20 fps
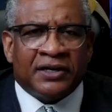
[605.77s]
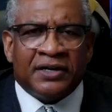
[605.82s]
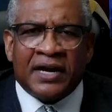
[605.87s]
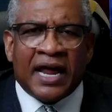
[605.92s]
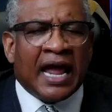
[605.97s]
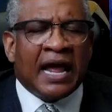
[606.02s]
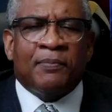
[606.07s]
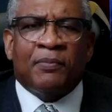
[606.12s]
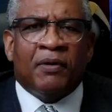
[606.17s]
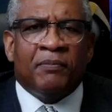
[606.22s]

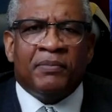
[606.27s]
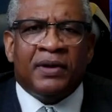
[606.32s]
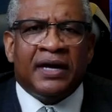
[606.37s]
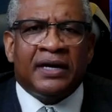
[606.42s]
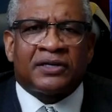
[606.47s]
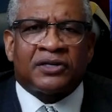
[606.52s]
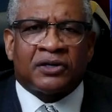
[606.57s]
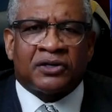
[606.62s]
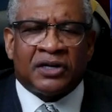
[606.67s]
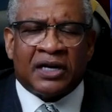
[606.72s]
enable
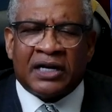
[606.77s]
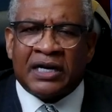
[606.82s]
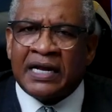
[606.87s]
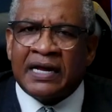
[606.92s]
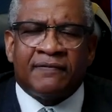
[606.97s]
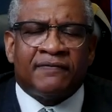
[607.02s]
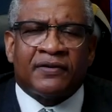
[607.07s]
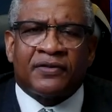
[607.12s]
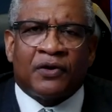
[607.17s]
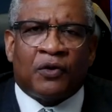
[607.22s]
me to
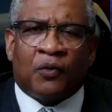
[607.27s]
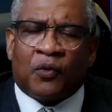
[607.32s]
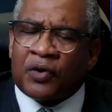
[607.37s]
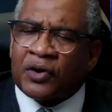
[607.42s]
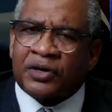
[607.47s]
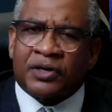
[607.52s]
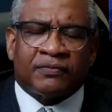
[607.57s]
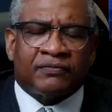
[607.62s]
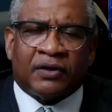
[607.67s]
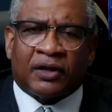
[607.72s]
deliver the
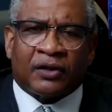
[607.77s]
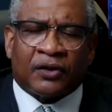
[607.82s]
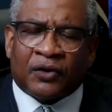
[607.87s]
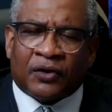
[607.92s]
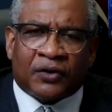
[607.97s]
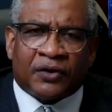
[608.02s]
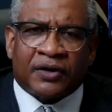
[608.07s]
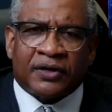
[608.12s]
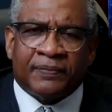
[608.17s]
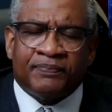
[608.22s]
word of the
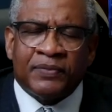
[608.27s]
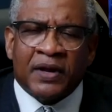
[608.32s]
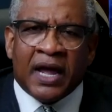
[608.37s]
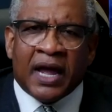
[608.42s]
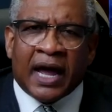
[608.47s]
Lord.